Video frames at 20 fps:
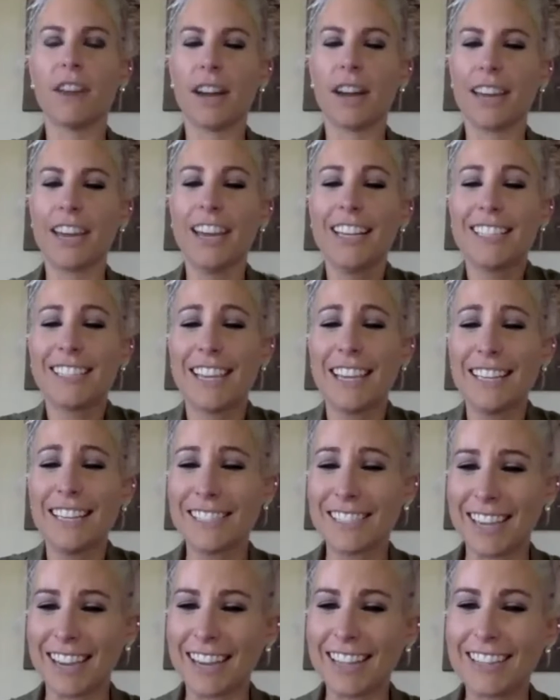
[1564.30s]
hot kissing
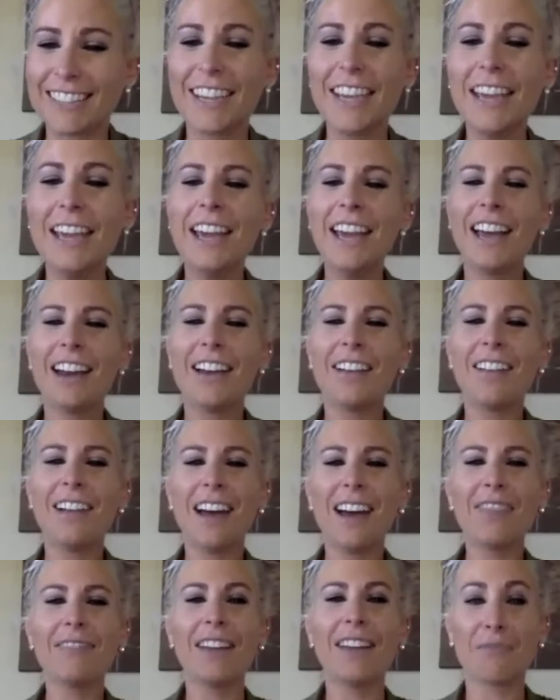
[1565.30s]
scenes and a
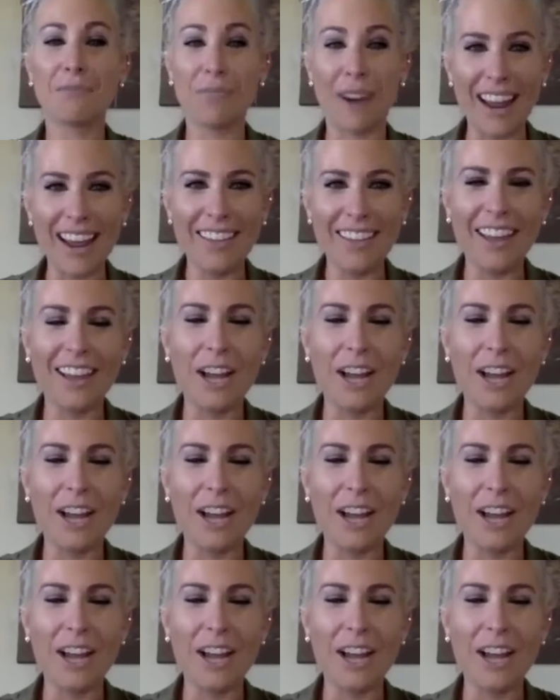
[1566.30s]
lot of like, right?